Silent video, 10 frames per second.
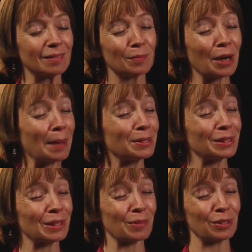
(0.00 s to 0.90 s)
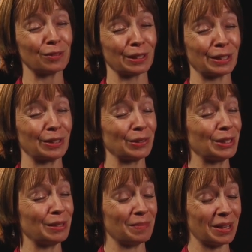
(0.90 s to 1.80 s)
perhaps in some ways feeling
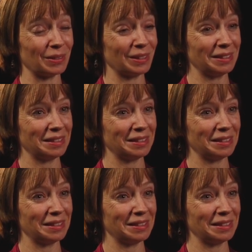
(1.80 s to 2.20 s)
guilty about